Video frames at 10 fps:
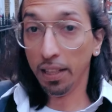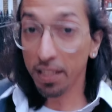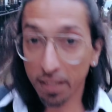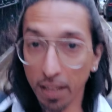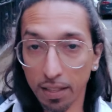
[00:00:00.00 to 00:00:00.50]

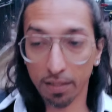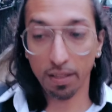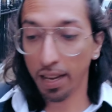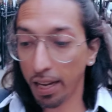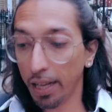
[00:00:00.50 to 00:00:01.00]
This
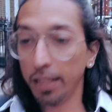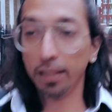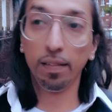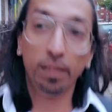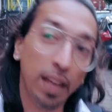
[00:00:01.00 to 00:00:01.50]
does,
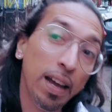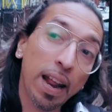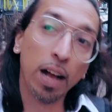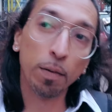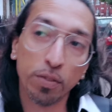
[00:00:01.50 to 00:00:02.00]
and that
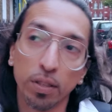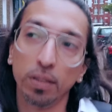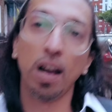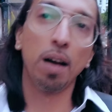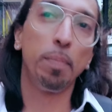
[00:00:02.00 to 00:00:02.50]
helps a
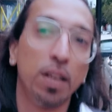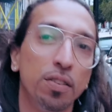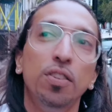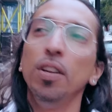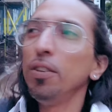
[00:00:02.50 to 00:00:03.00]
lot
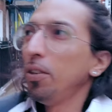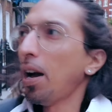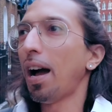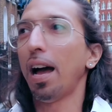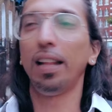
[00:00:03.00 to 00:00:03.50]
because,
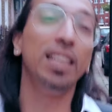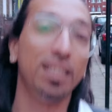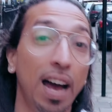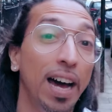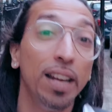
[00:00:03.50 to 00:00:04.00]
at
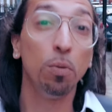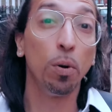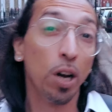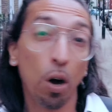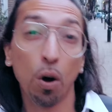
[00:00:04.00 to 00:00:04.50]
least I don't
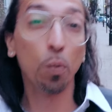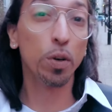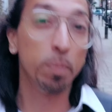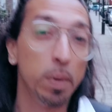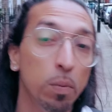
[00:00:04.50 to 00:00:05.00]
want to
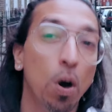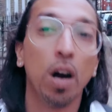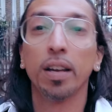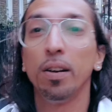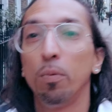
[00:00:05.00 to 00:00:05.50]
always be
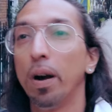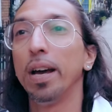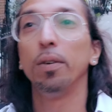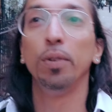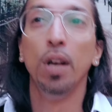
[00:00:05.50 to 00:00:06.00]
walking
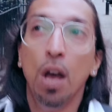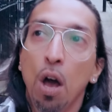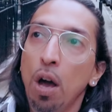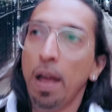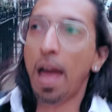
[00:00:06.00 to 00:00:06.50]
around
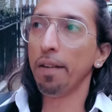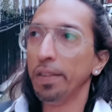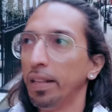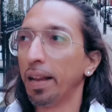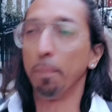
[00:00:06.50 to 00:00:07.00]

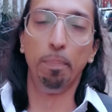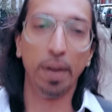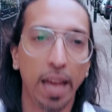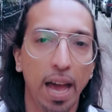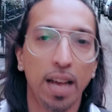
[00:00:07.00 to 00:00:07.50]
having a
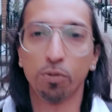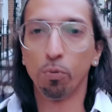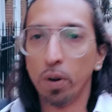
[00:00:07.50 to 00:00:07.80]
big-ass